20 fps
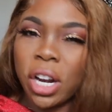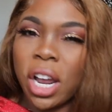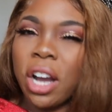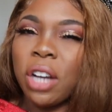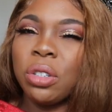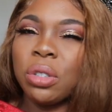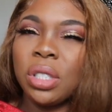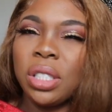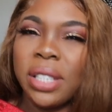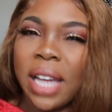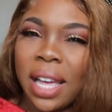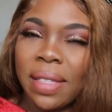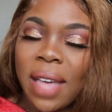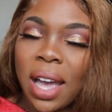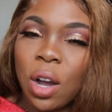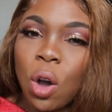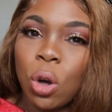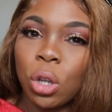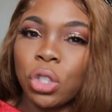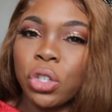and I understand
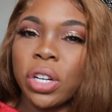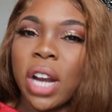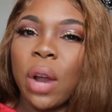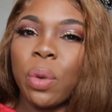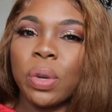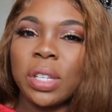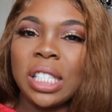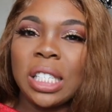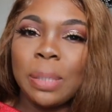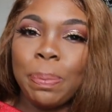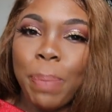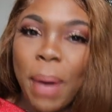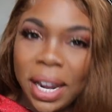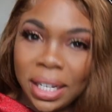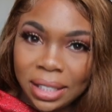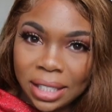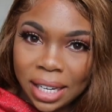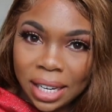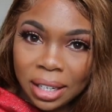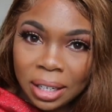that culture, and I
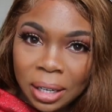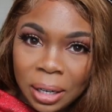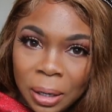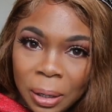respect it.